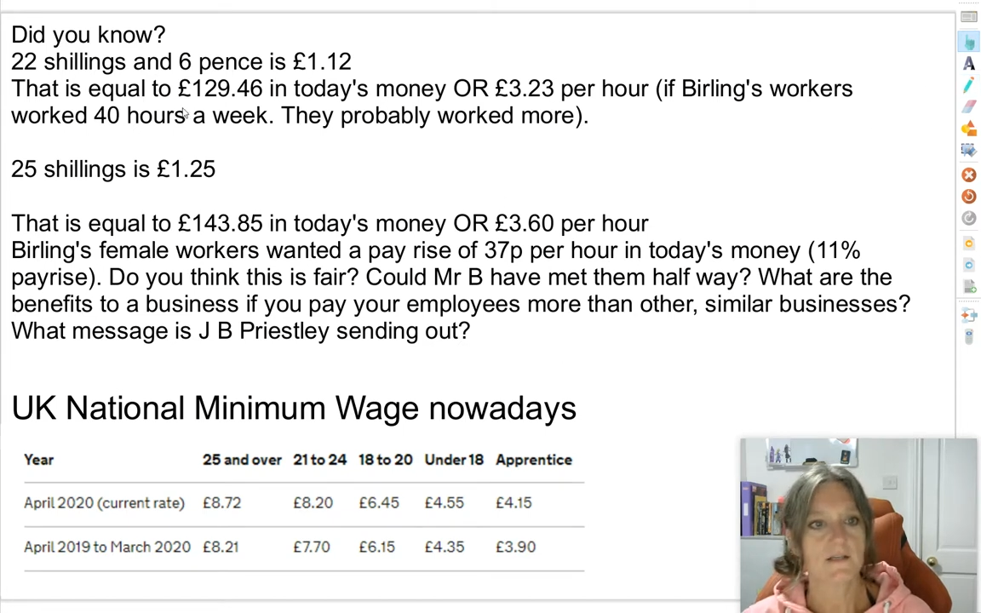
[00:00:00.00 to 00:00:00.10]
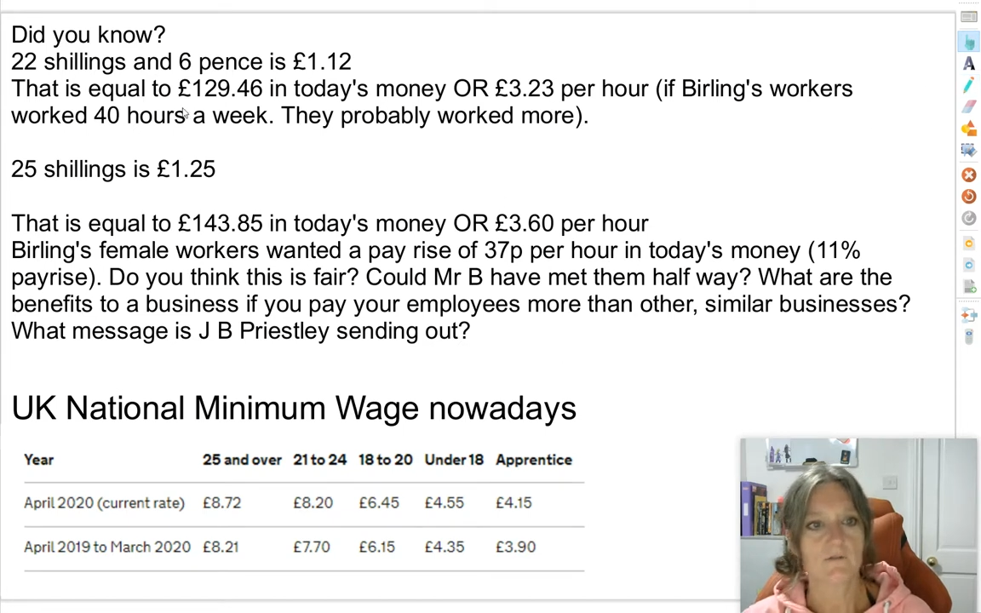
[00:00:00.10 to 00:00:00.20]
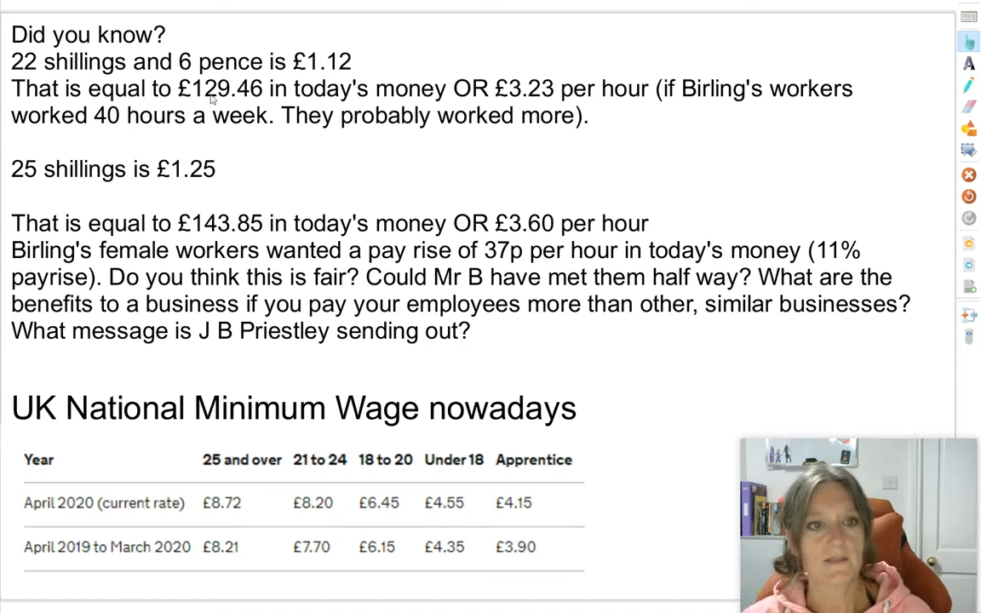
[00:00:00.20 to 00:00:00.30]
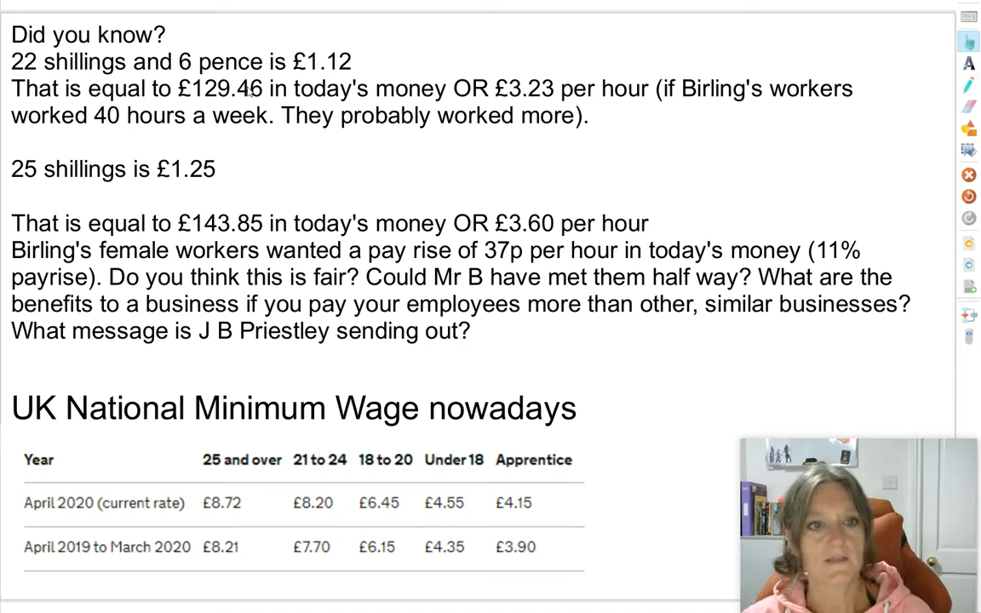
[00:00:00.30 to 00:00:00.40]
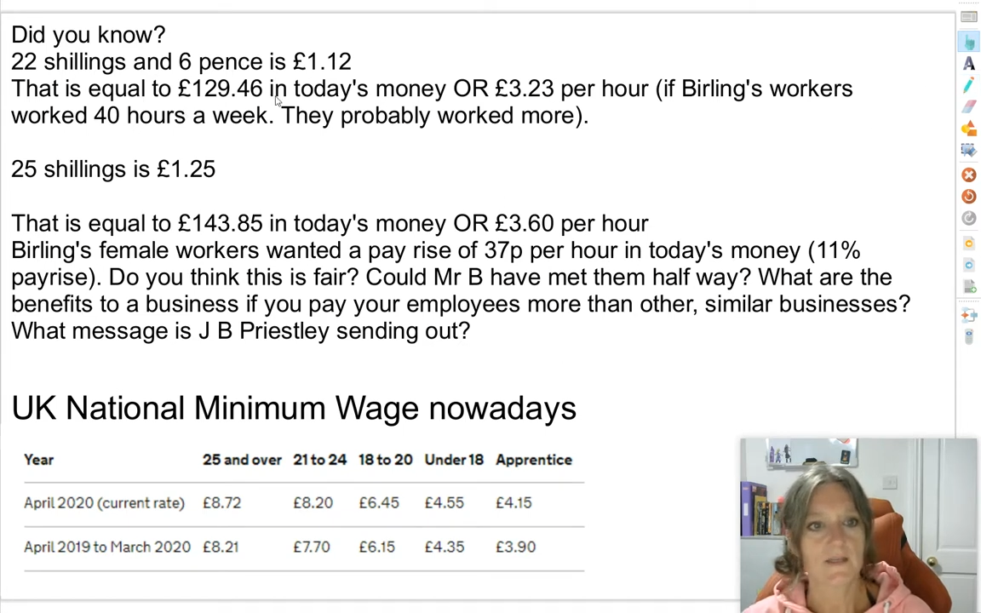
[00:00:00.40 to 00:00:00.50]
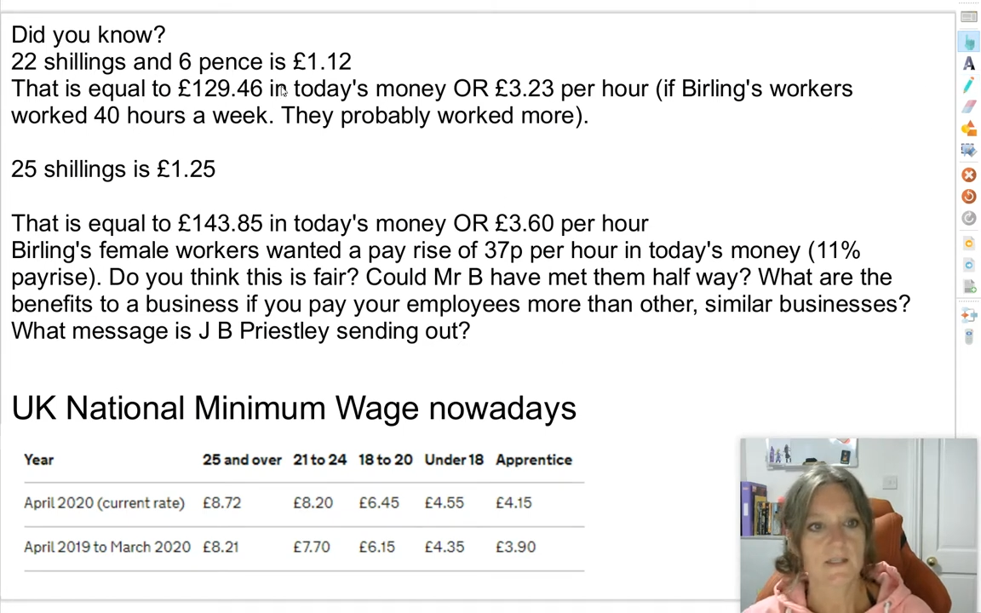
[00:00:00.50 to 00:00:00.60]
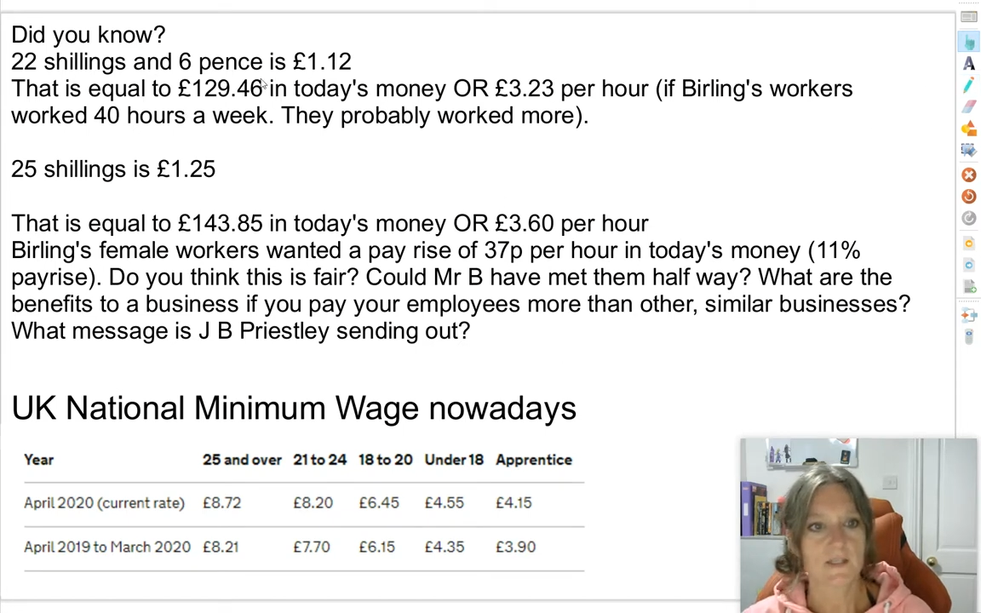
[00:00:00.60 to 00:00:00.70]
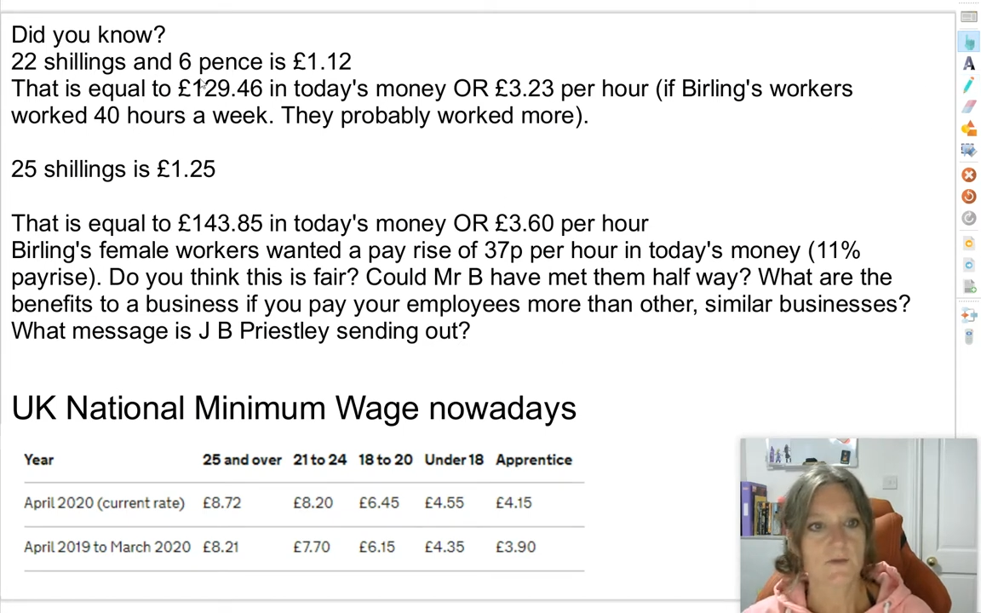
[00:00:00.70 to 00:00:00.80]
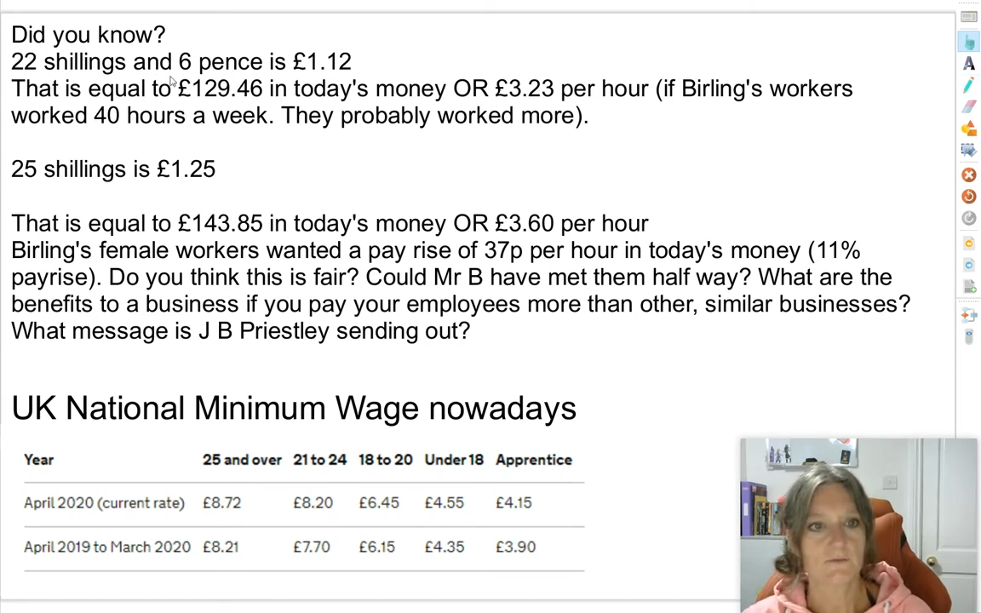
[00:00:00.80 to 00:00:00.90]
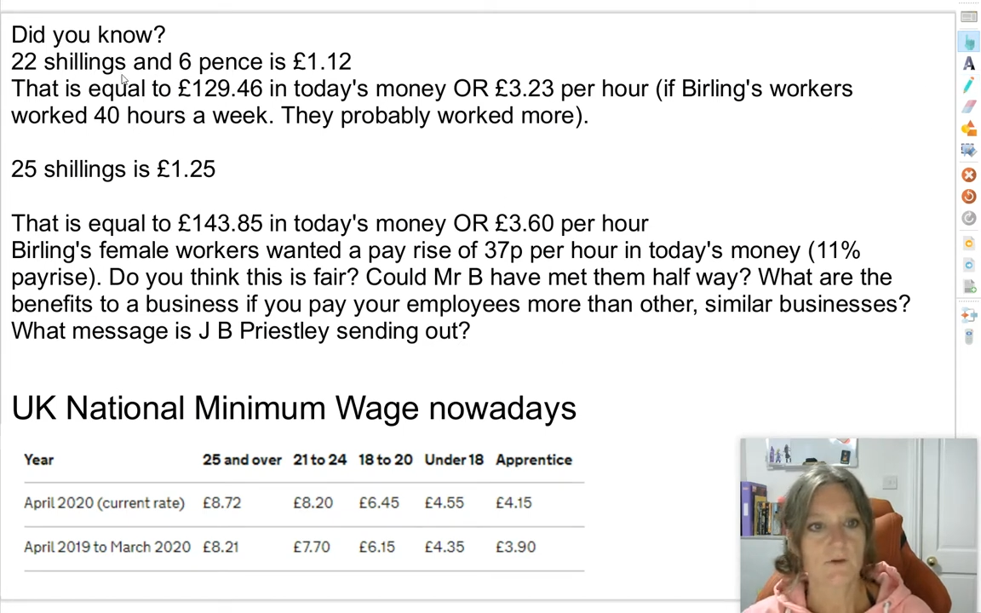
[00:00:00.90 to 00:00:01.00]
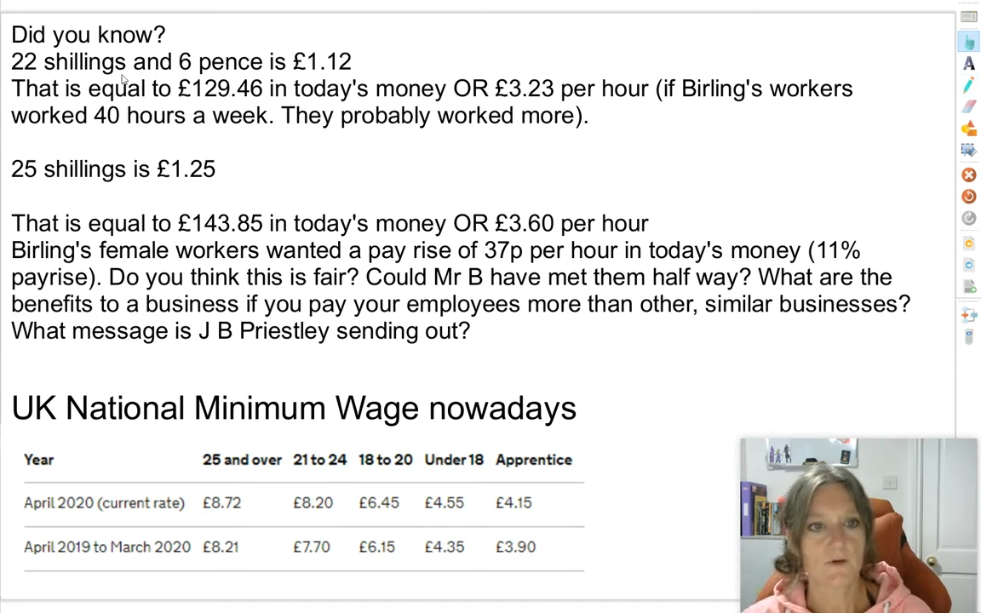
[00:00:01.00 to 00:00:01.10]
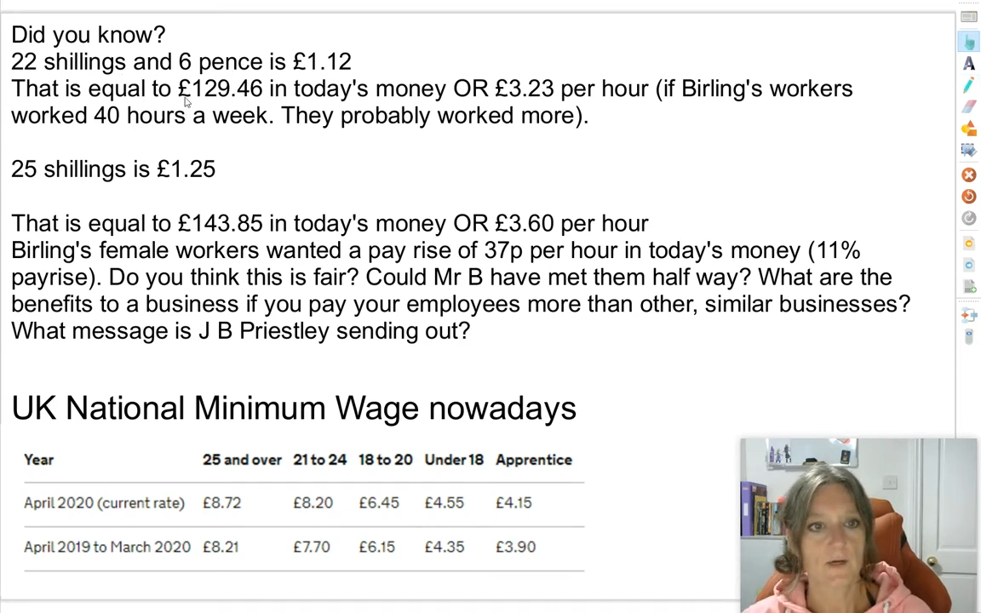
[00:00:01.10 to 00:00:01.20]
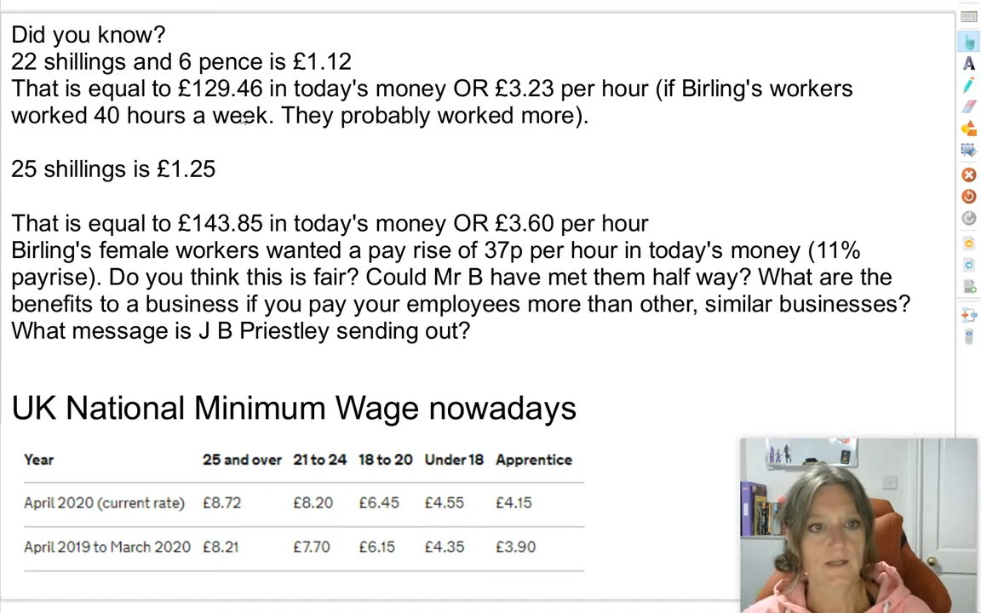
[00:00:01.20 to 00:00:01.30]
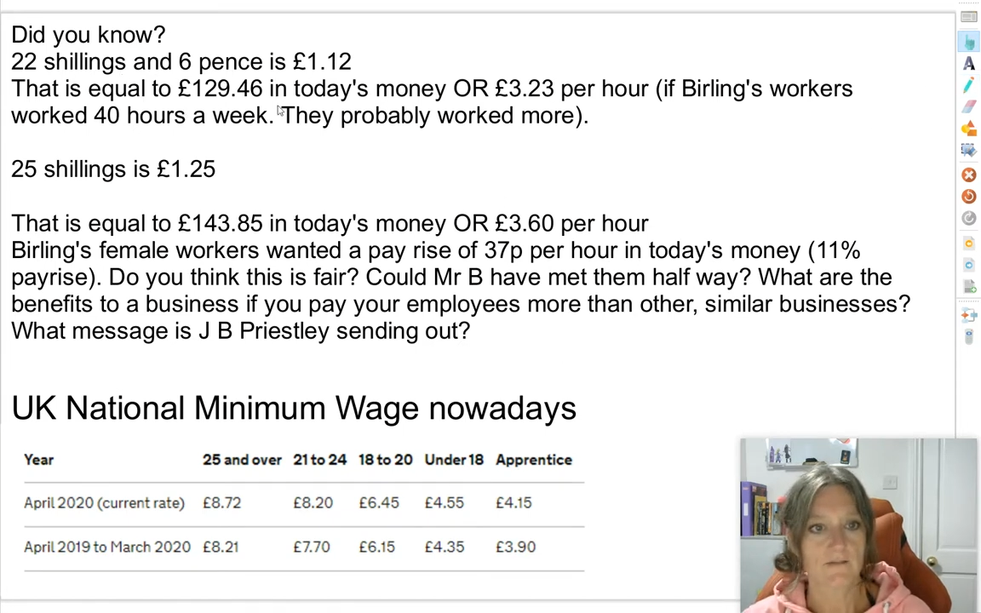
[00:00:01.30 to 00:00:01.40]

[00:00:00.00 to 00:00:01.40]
I ran this through an